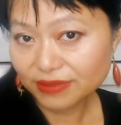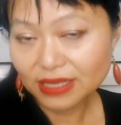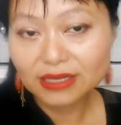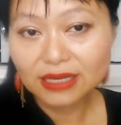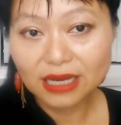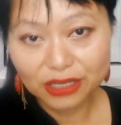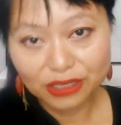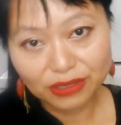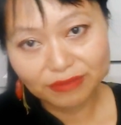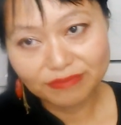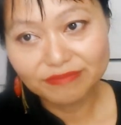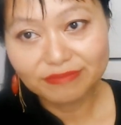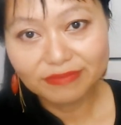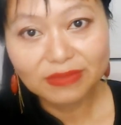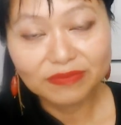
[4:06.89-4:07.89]

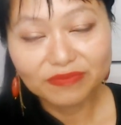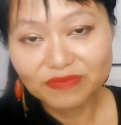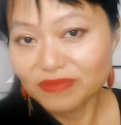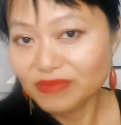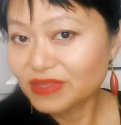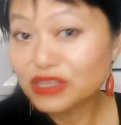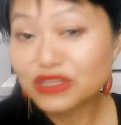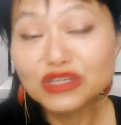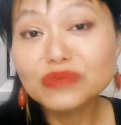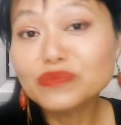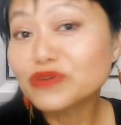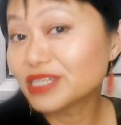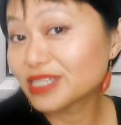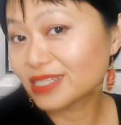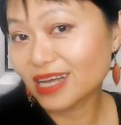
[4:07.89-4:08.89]
the
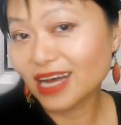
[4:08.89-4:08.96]
numerous